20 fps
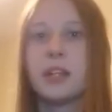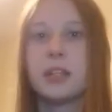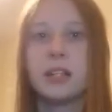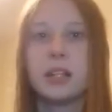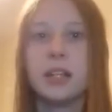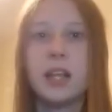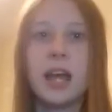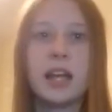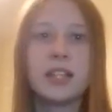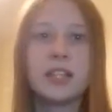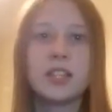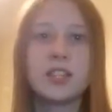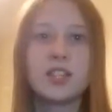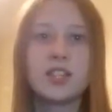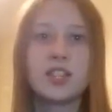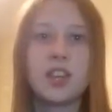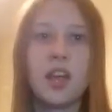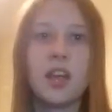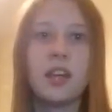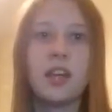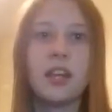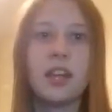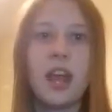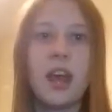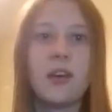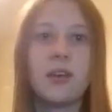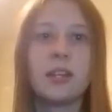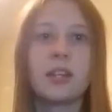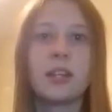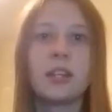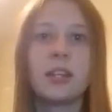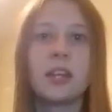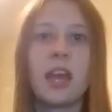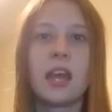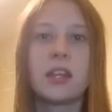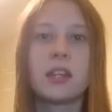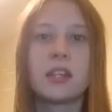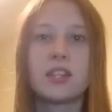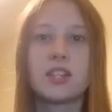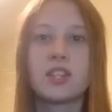The lights are shining out
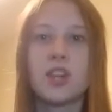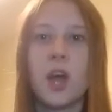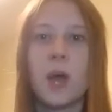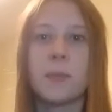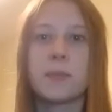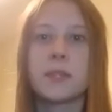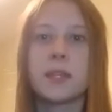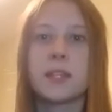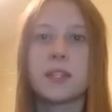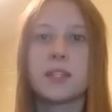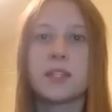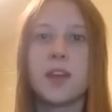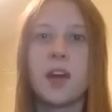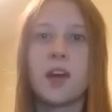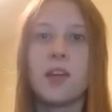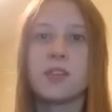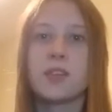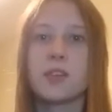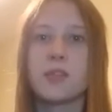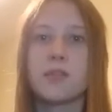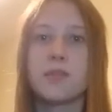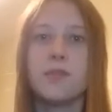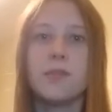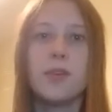and the shops and stalls are